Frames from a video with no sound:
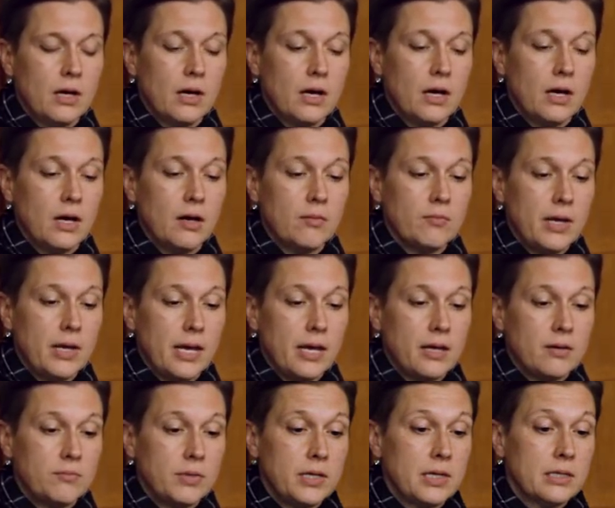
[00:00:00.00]
um,
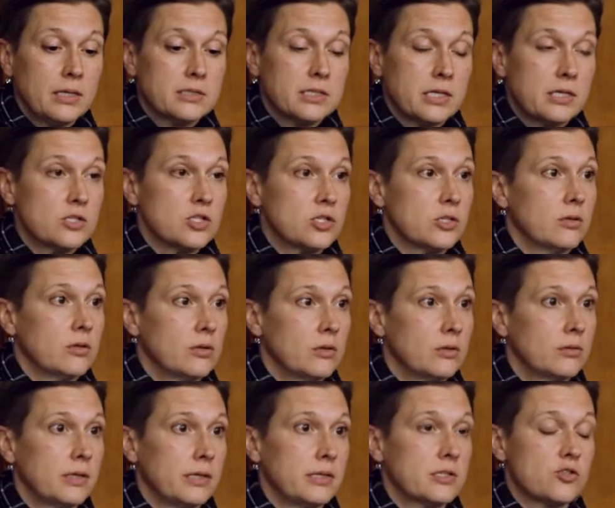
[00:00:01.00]
and being
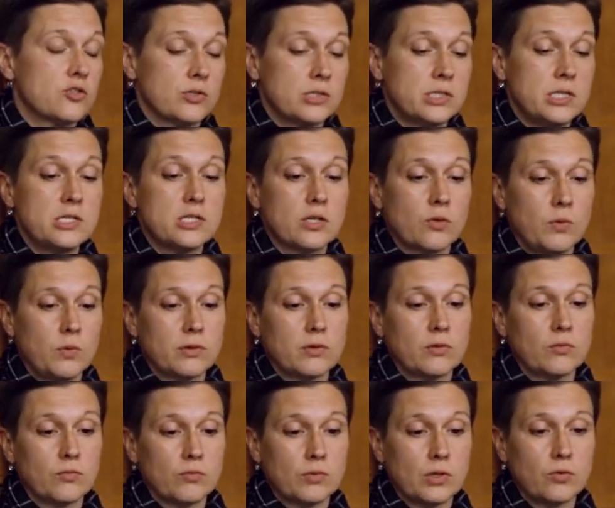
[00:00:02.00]
intentional and strategic with
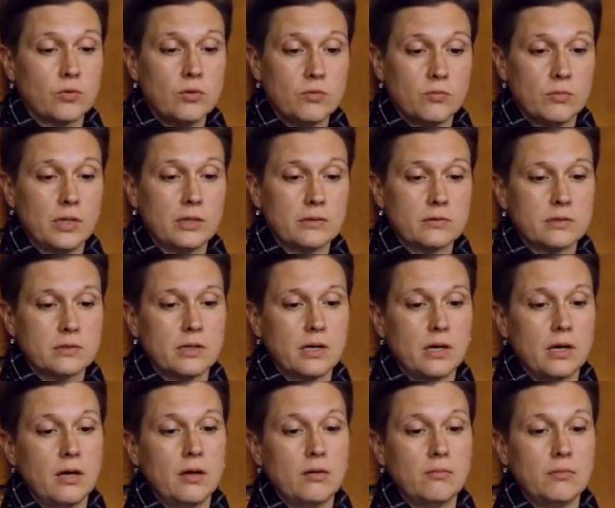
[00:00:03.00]
recruitment
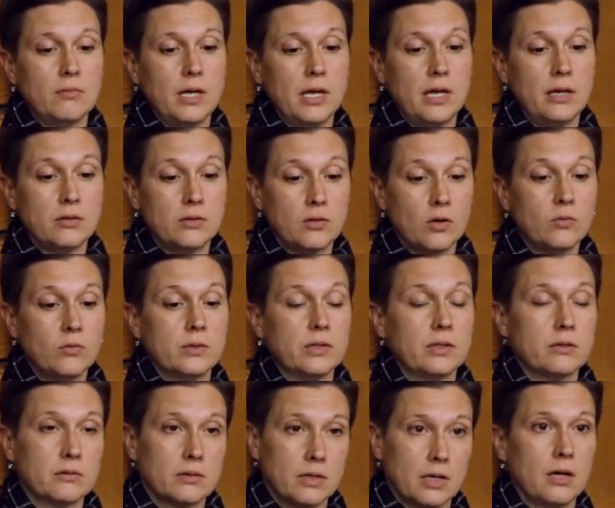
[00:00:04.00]
um, and
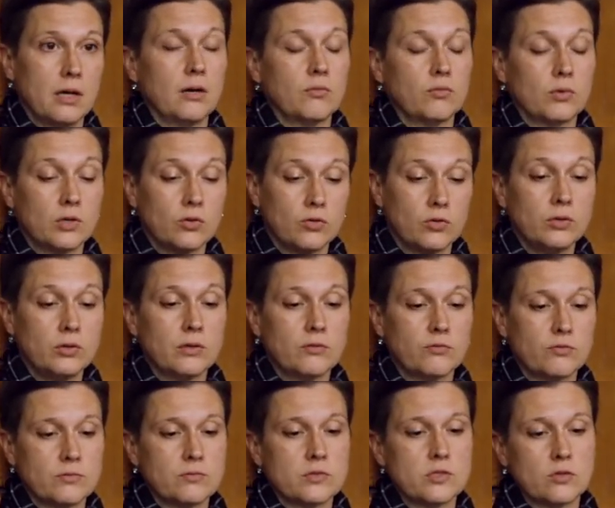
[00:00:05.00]
going, uh, recruiting
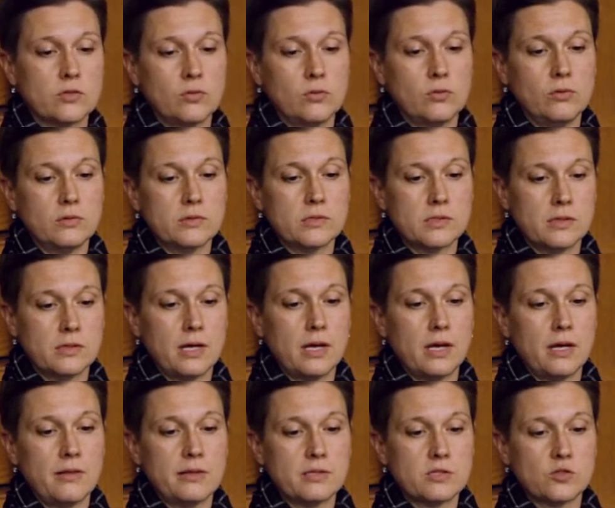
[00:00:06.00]
from schools
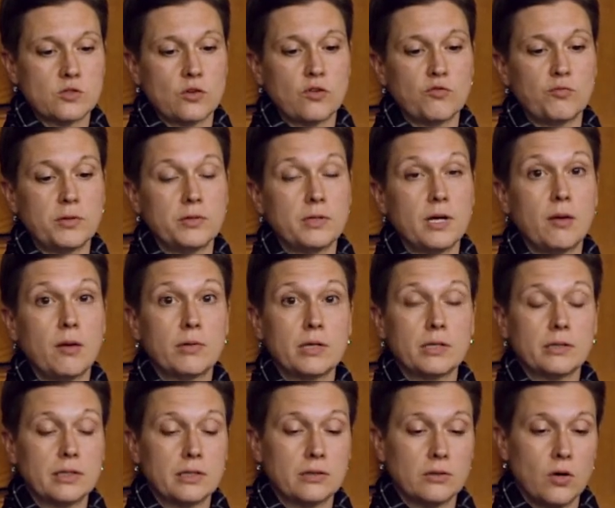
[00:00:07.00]
uh, that serve
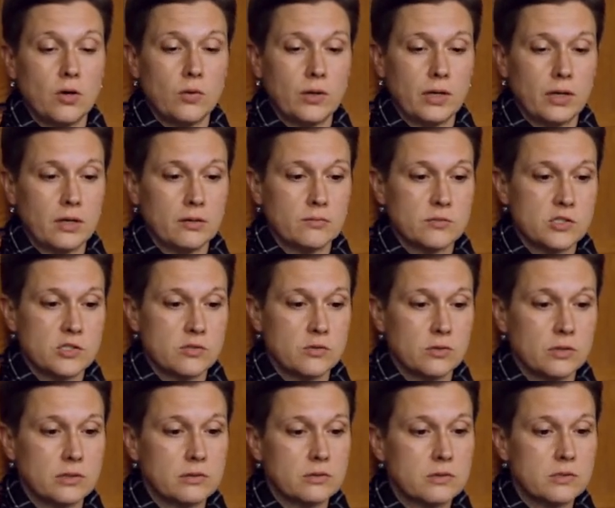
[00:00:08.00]
predominantly low-income
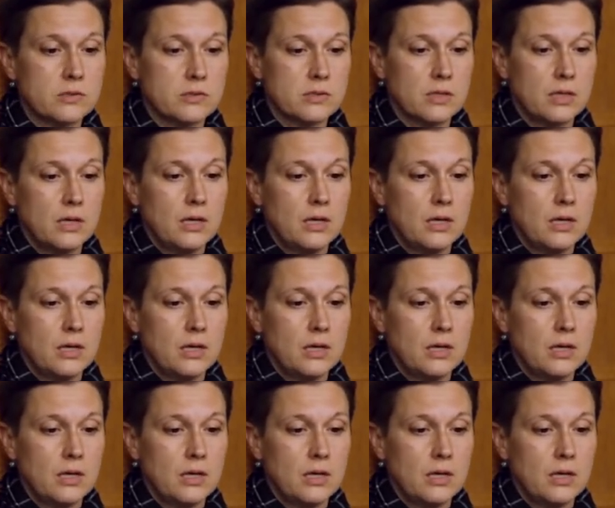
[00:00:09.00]
students.